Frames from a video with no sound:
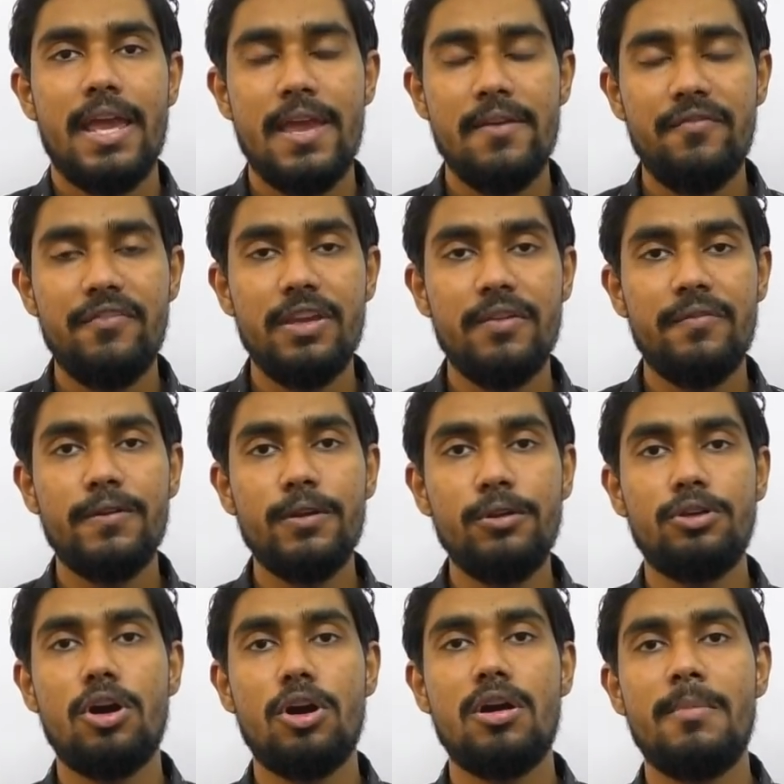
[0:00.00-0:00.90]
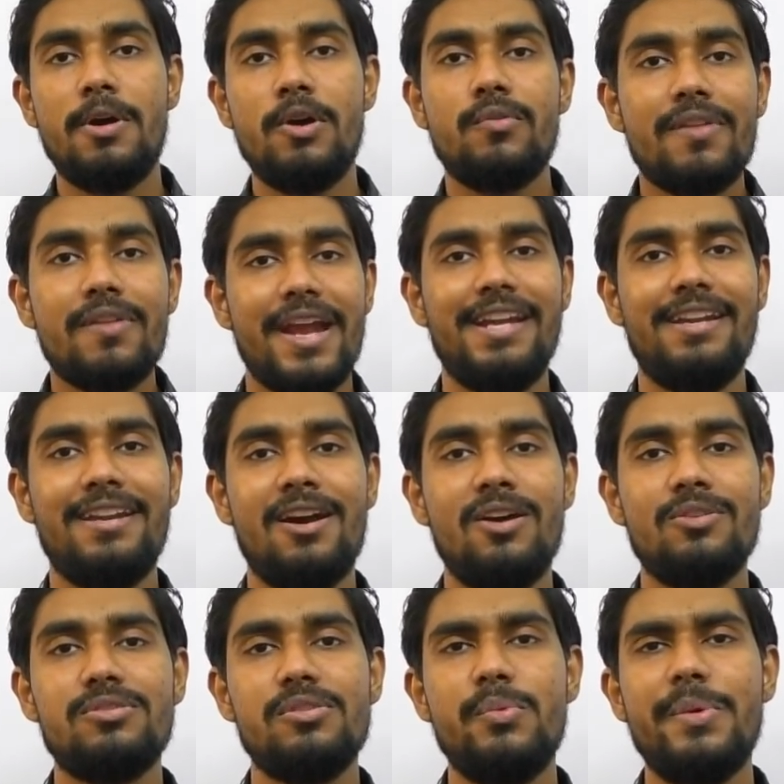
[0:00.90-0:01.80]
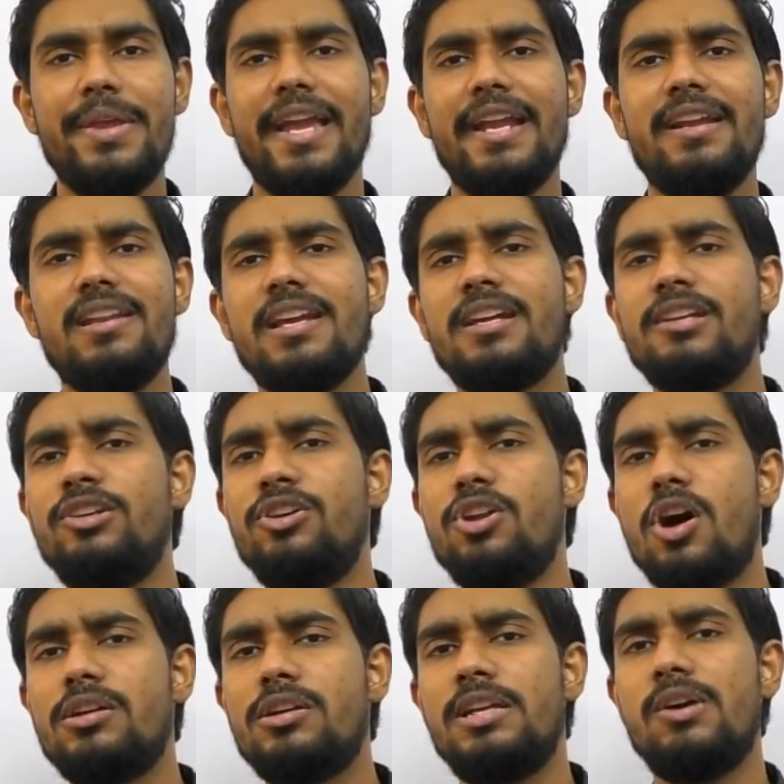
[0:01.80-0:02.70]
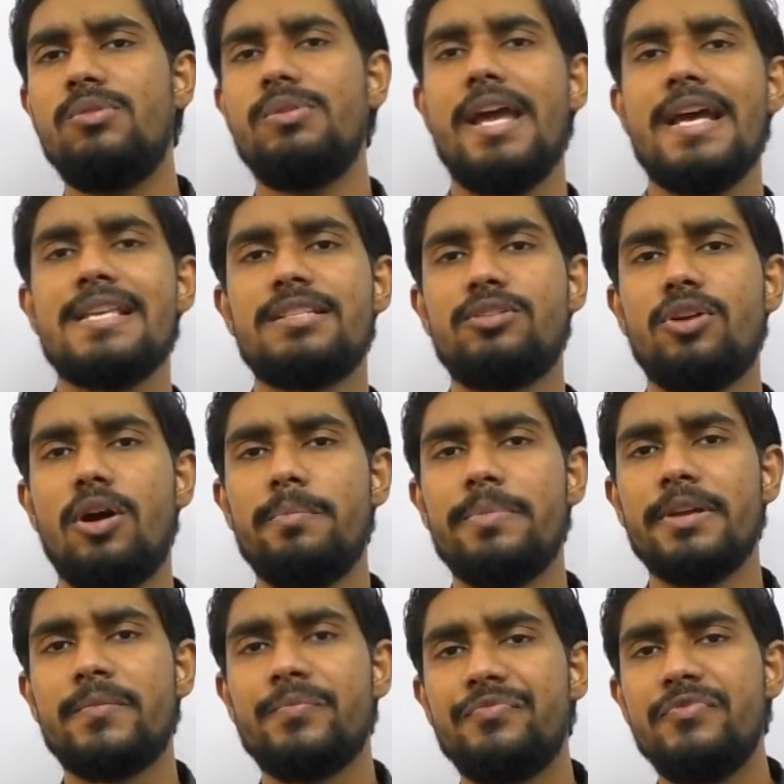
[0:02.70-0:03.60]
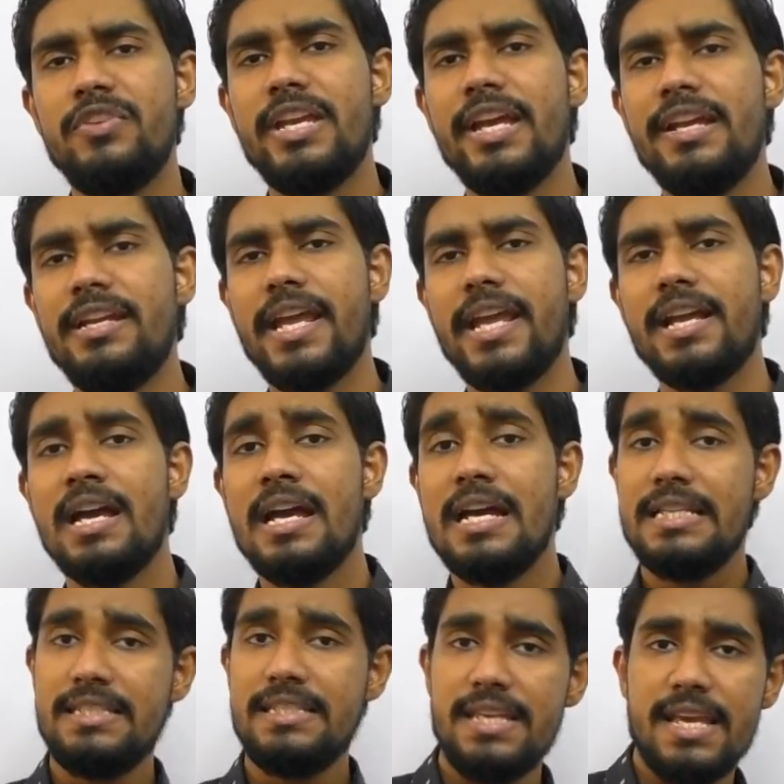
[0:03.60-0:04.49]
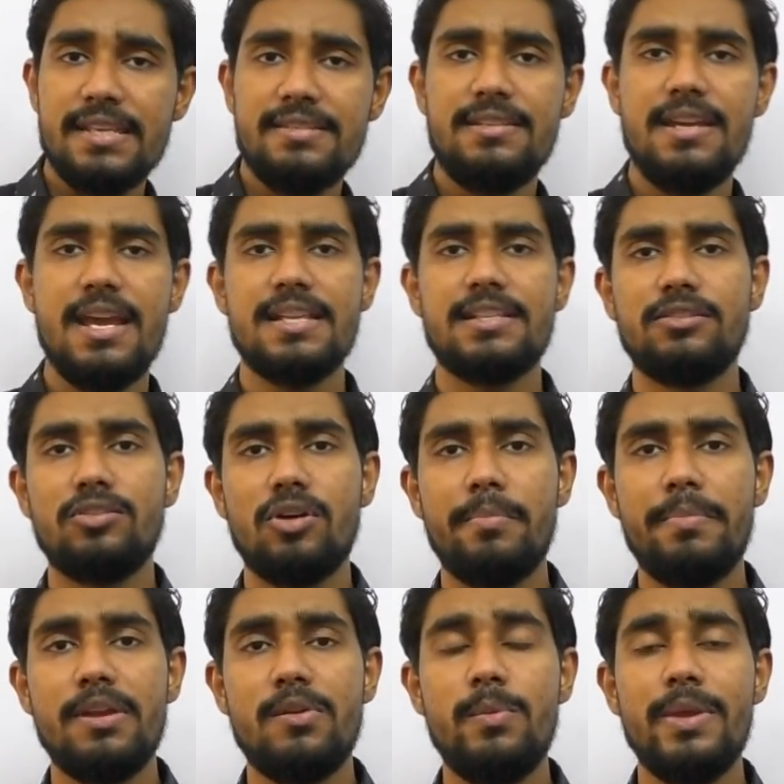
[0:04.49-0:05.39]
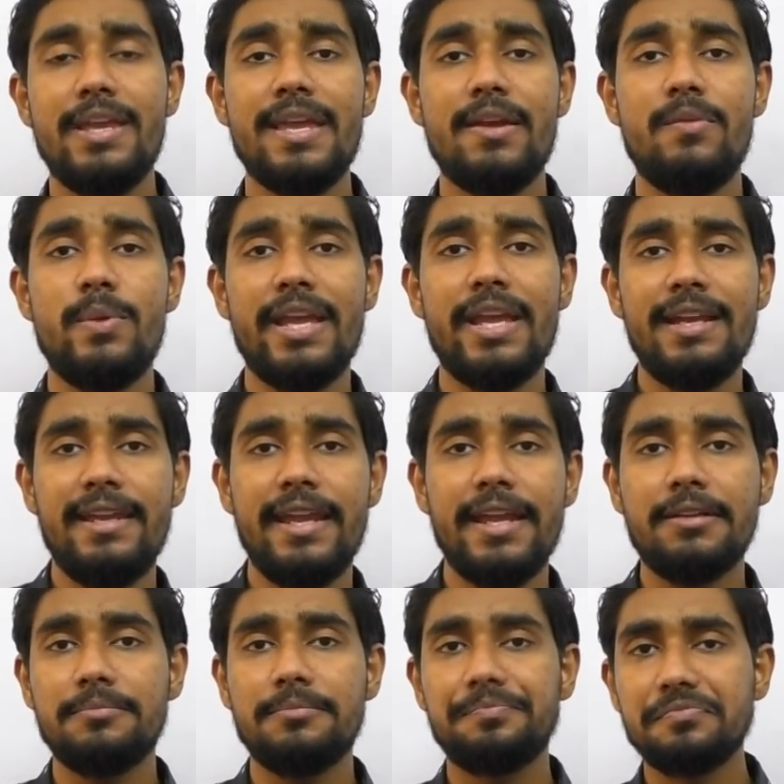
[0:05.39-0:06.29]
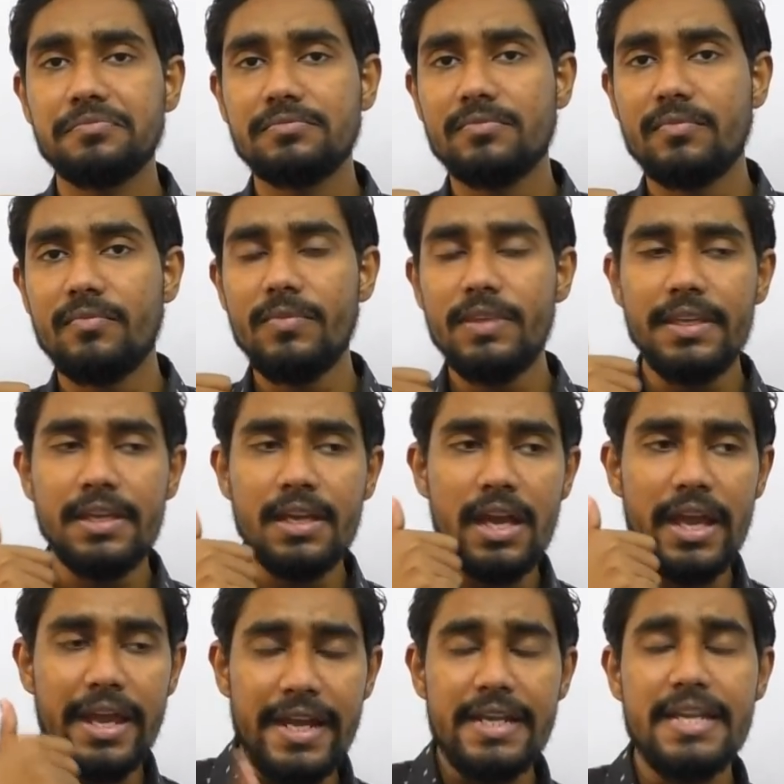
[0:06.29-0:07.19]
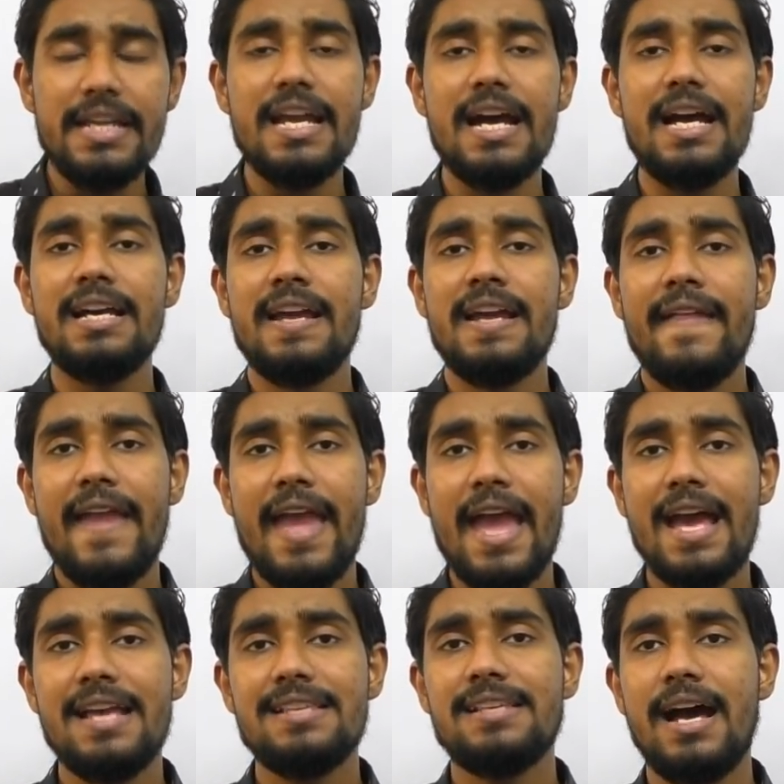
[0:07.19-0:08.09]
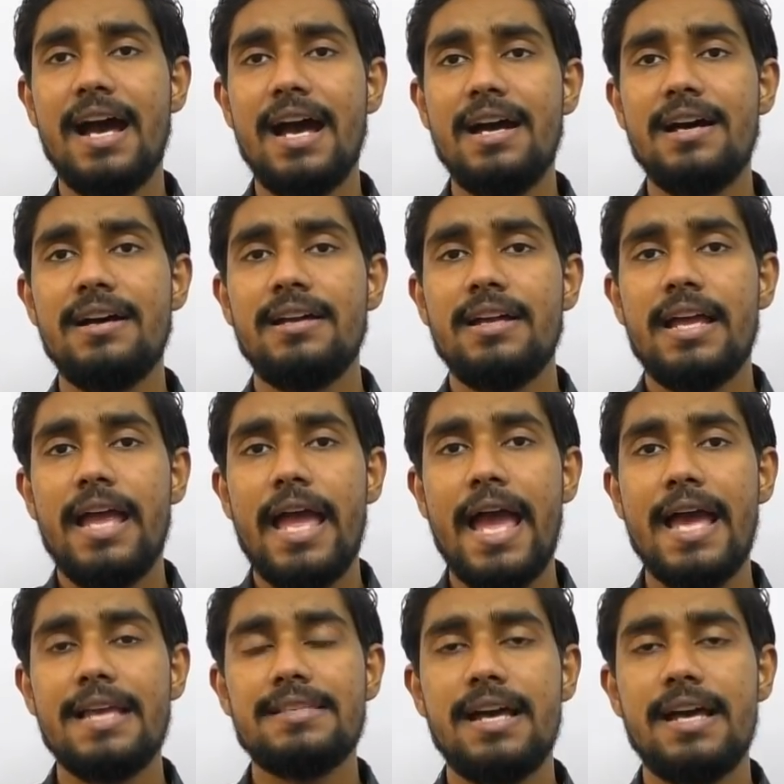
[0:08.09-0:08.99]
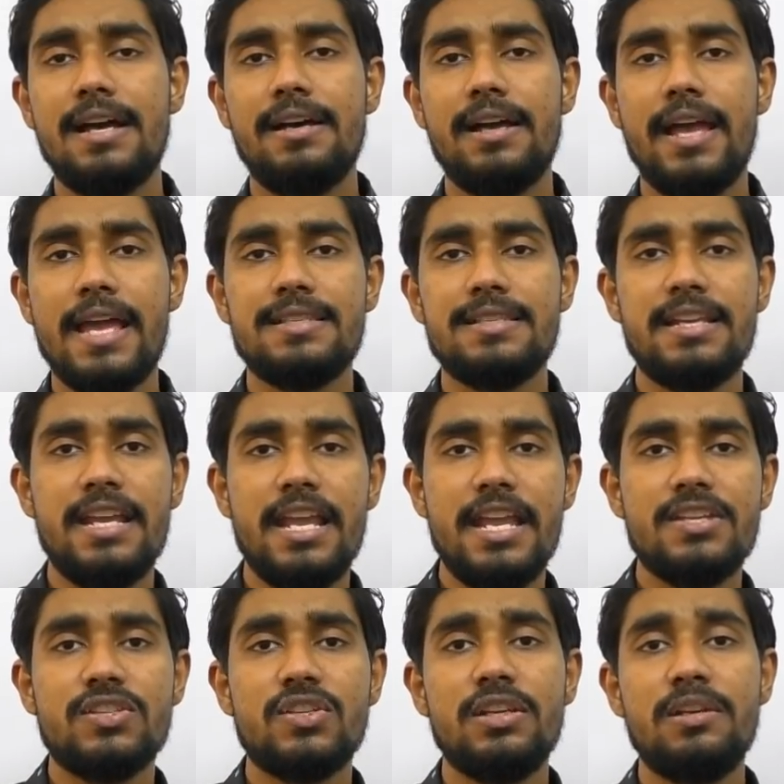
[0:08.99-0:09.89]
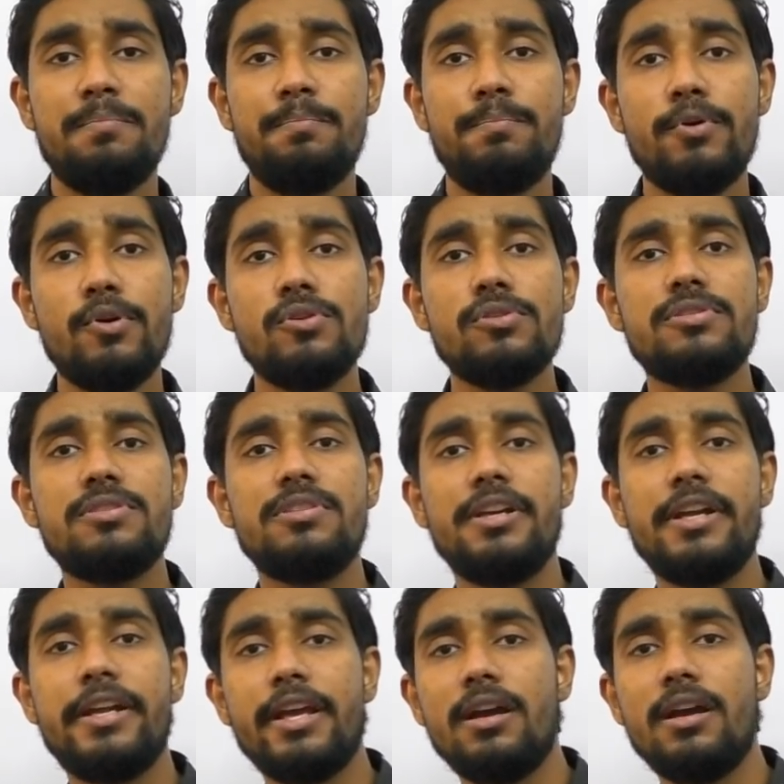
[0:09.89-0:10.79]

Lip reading: If you talk about right now, so we can take lockdown as a topic, we can take GST as a topic, we can take India as a nation post